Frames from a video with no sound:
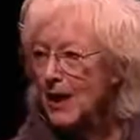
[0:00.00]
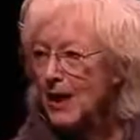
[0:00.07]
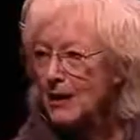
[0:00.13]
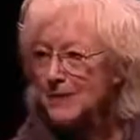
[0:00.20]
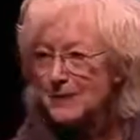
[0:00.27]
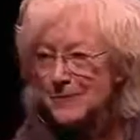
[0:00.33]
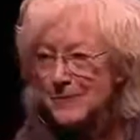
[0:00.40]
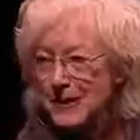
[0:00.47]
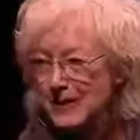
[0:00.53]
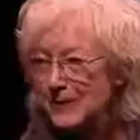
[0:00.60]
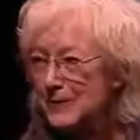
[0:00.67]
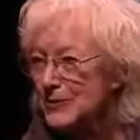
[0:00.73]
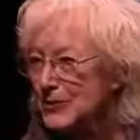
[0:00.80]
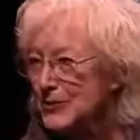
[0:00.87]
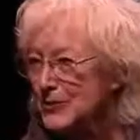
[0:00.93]
It's
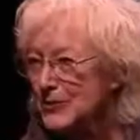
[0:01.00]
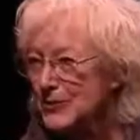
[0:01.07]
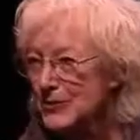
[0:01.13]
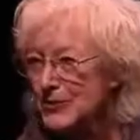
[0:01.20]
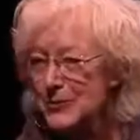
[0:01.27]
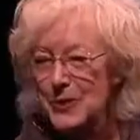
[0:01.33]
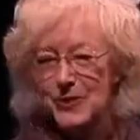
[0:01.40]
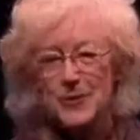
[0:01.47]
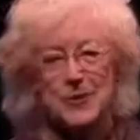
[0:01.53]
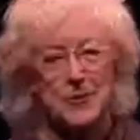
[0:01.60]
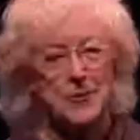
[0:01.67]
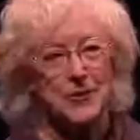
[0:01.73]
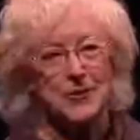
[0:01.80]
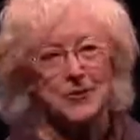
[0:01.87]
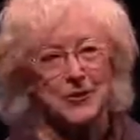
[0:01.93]
amazing what you can do by
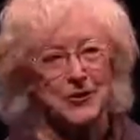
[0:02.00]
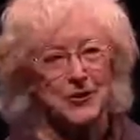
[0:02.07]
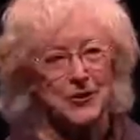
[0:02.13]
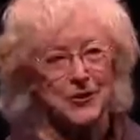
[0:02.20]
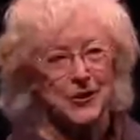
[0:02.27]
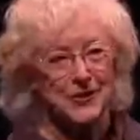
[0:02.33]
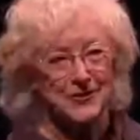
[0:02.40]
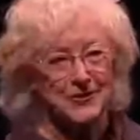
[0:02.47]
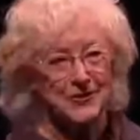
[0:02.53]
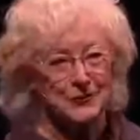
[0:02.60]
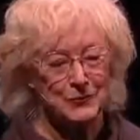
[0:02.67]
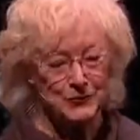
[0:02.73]
cropping a photograph.